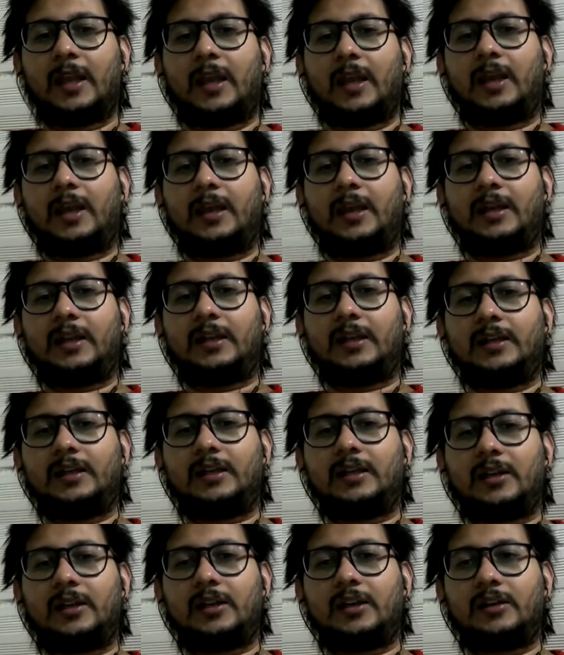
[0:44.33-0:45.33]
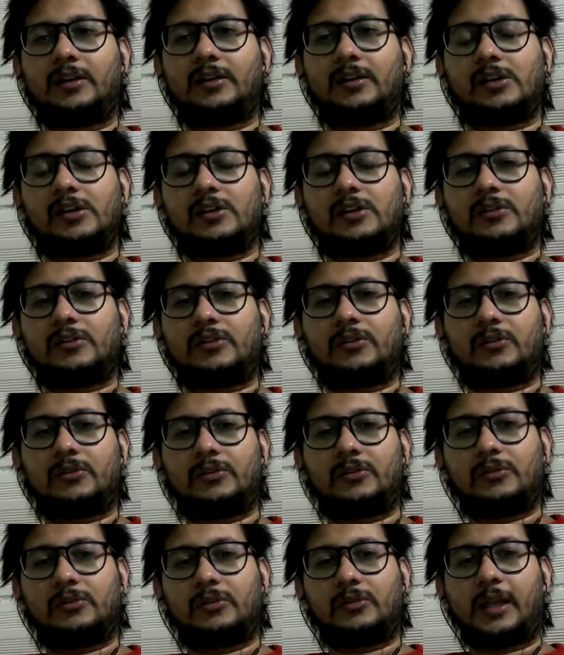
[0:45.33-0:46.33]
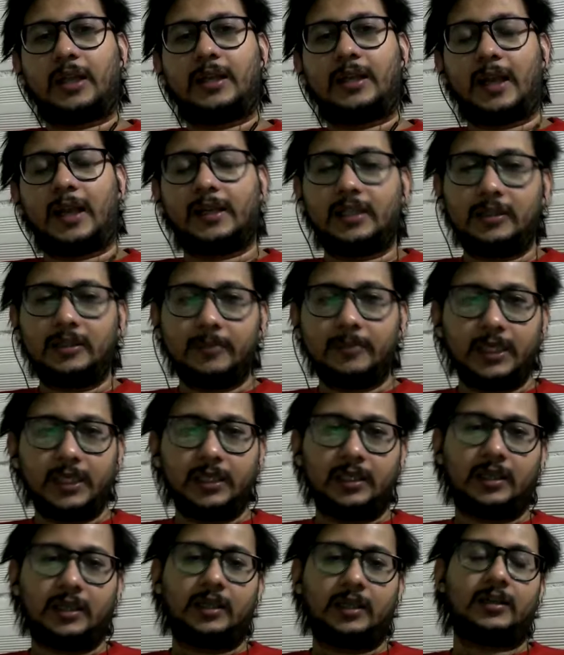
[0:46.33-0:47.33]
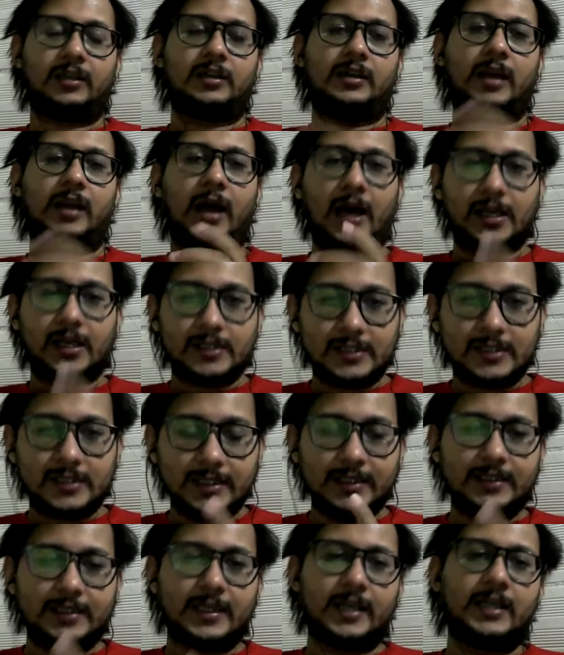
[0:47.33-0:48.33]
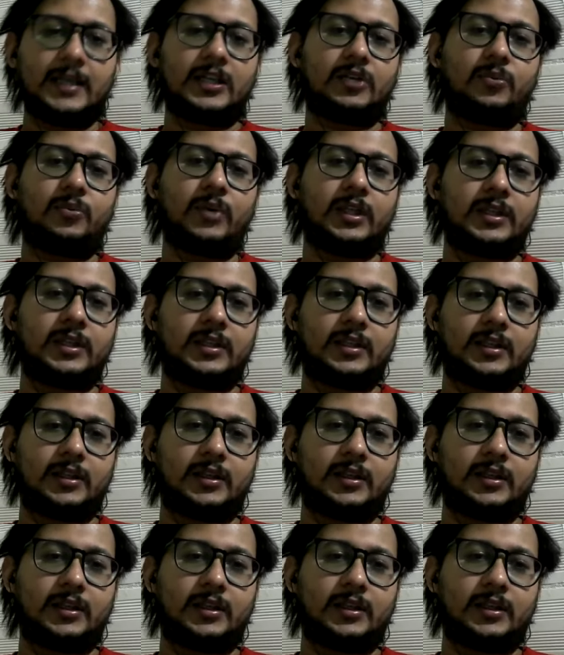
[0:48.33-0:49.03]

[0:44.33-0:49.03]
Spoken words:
And so Enlightenment largely dealt with